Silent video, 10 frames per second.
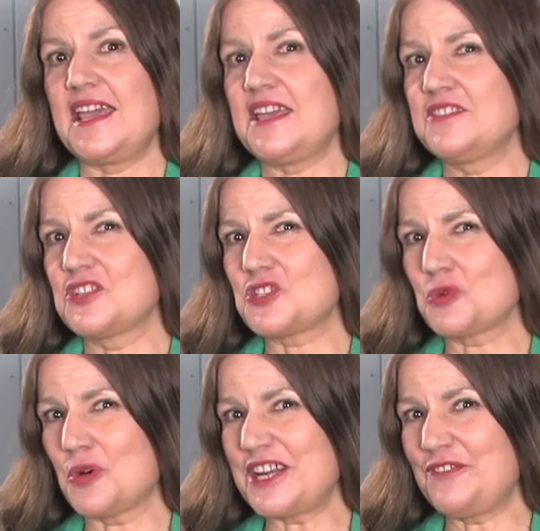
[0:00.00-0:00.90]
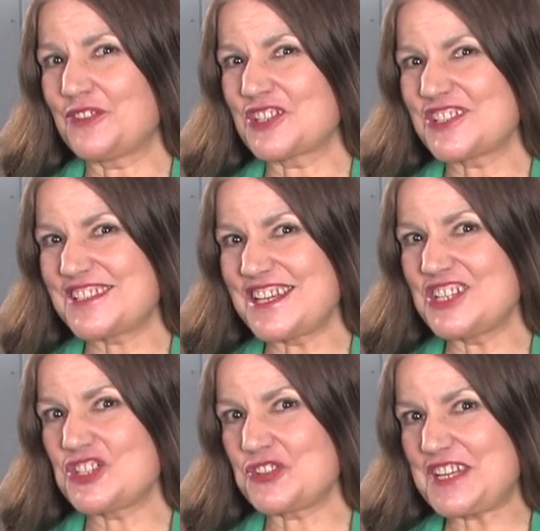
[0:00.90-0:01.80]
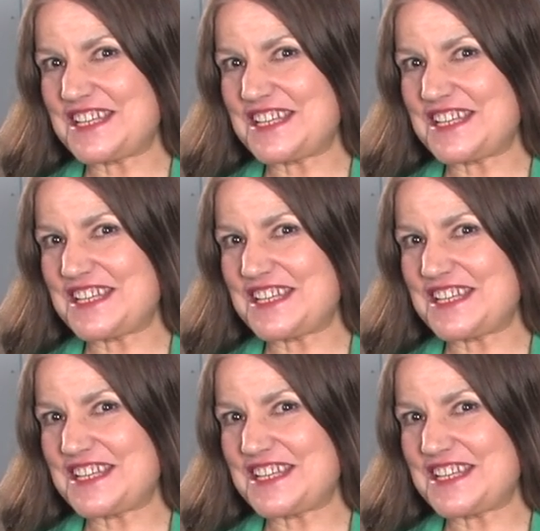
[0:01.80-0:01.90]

In the 21st century,